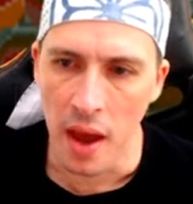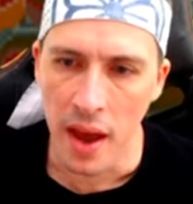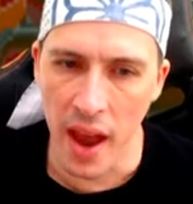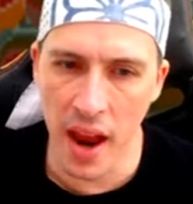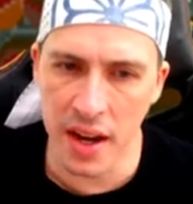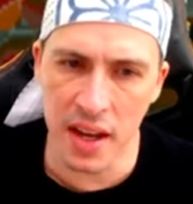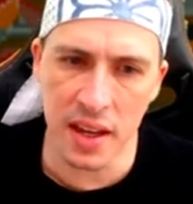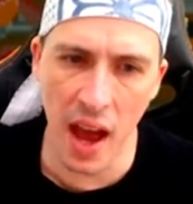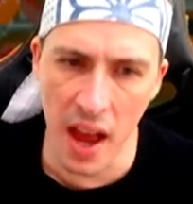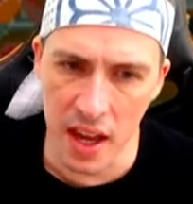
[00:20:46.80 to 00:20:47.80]
Any
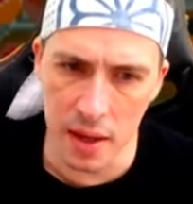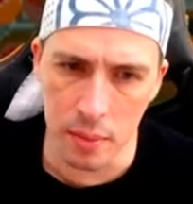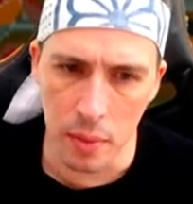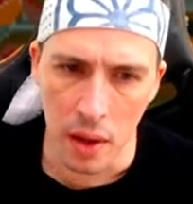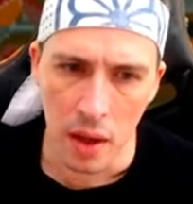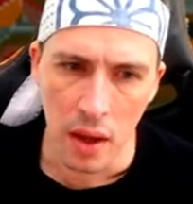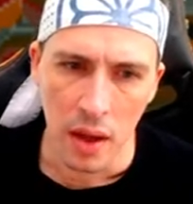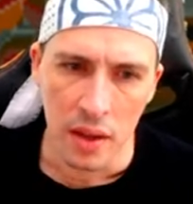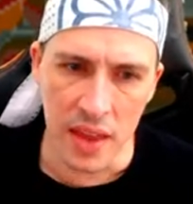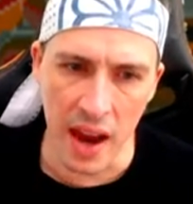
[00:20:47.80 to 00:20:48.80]
game
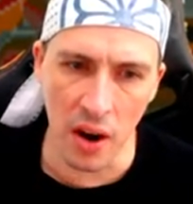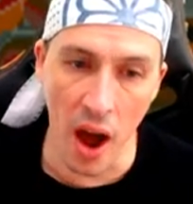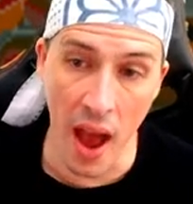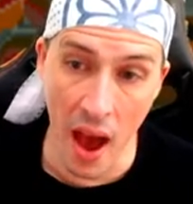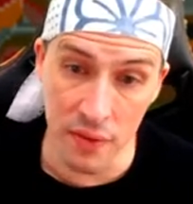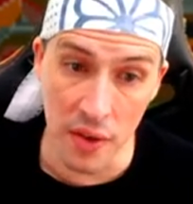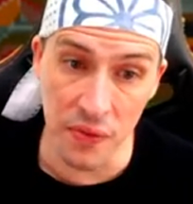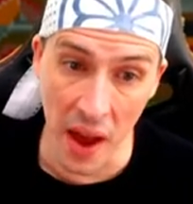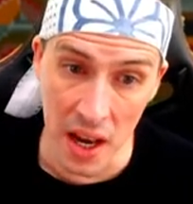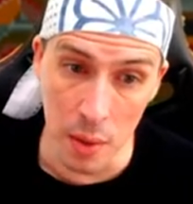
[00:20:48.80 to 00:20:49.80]
that I have
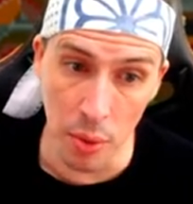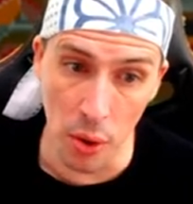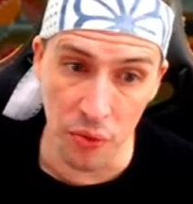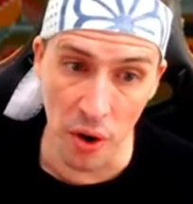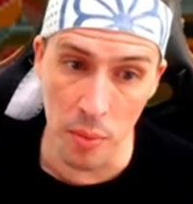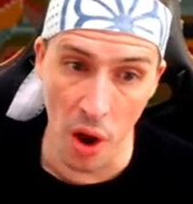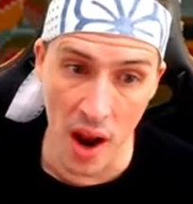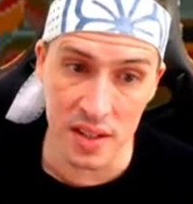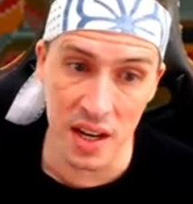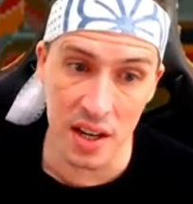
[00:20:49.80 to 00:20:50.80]
available from
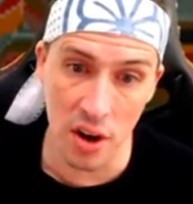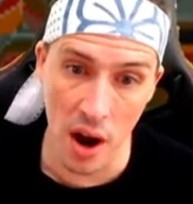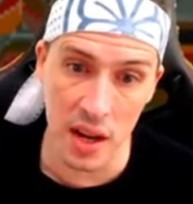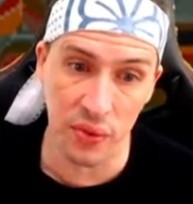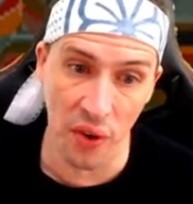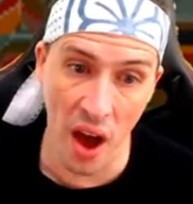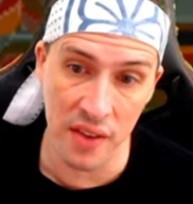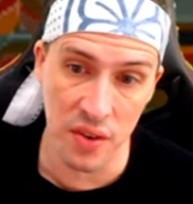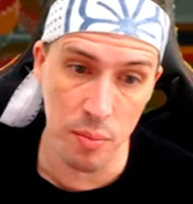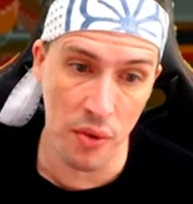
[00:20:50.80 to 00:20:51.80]

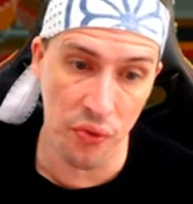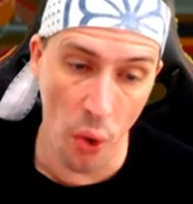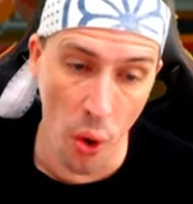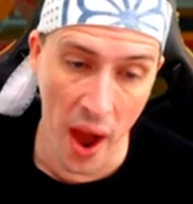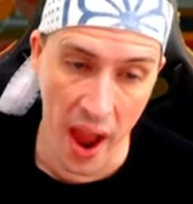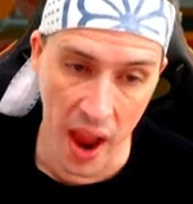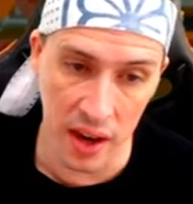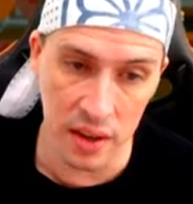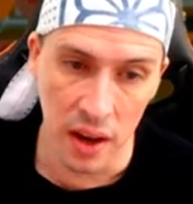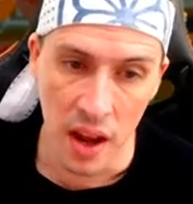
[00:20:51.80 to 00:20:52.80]
1995 and
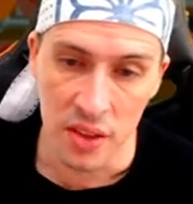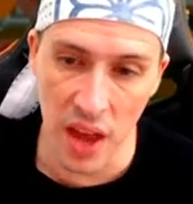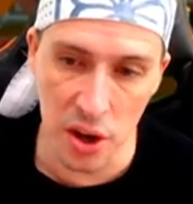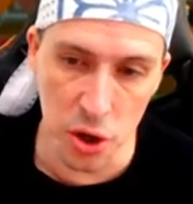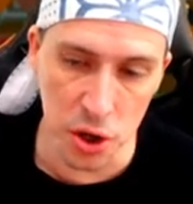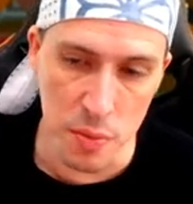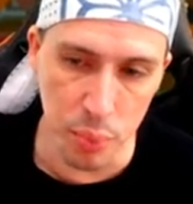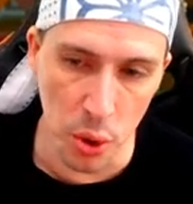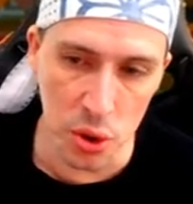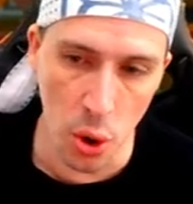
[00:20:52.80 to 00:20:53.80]
beforehand that you can
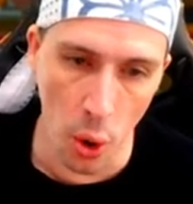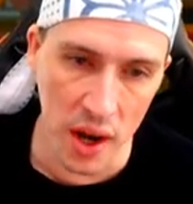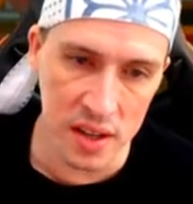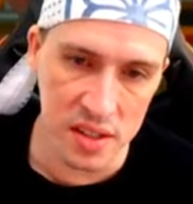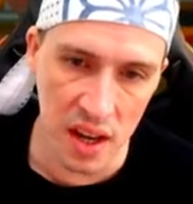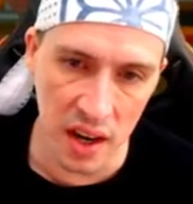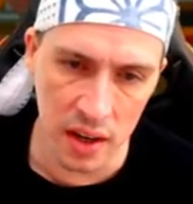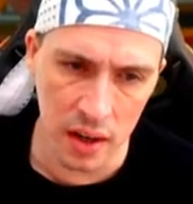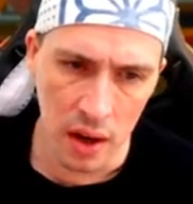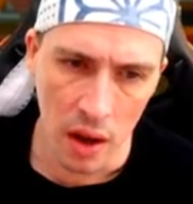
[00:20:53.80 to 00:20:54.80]
put coins
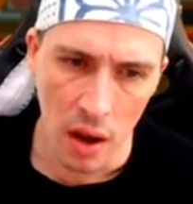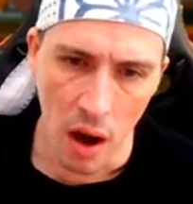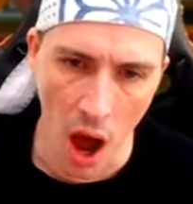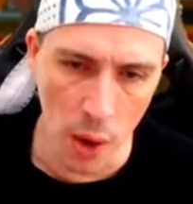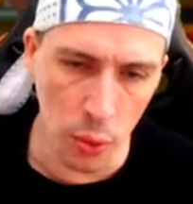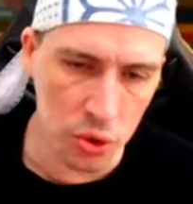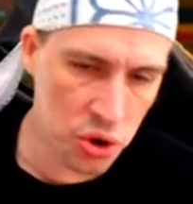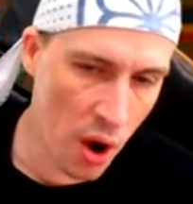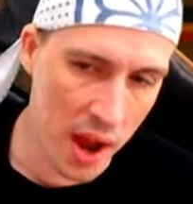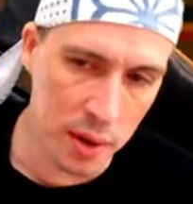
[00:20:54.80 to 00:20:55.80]
in, I will
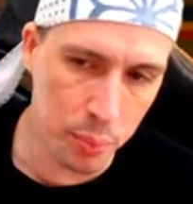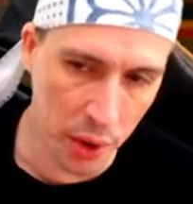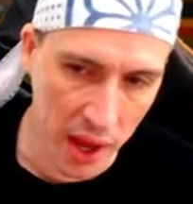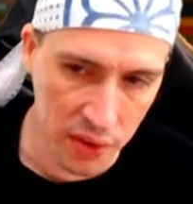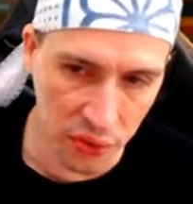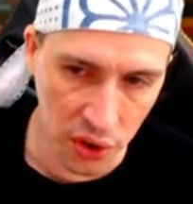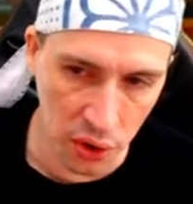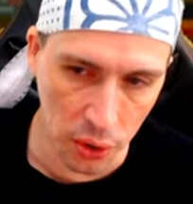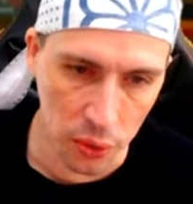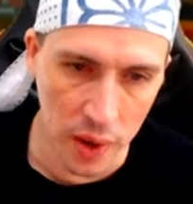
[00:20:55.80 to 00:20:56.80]
try and play for
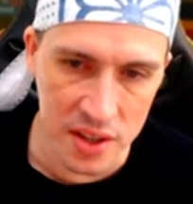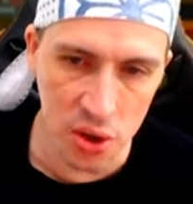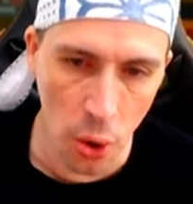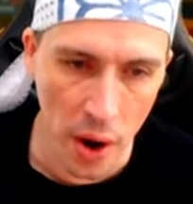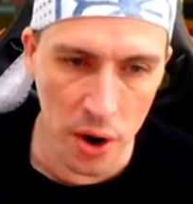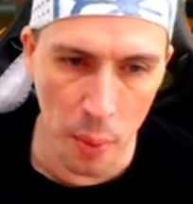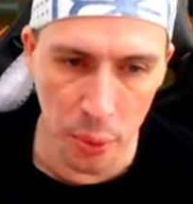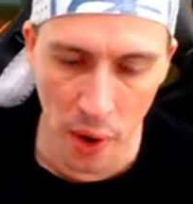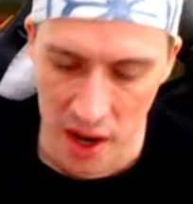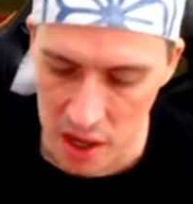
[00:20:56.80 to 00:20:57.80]
you. It's
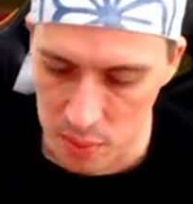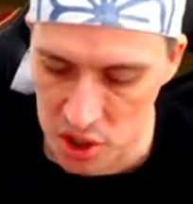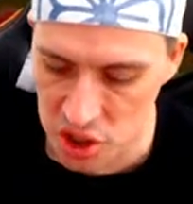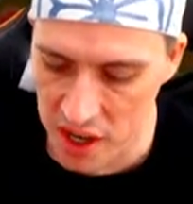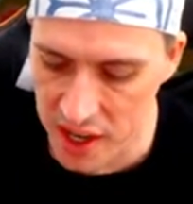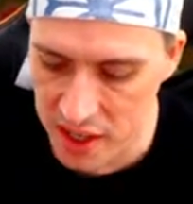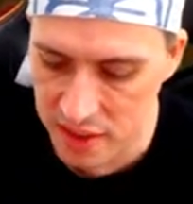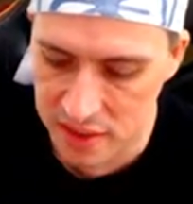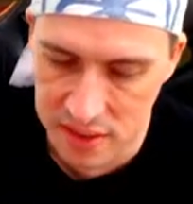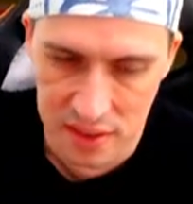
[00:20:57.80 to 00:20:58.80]
coin-operated machines.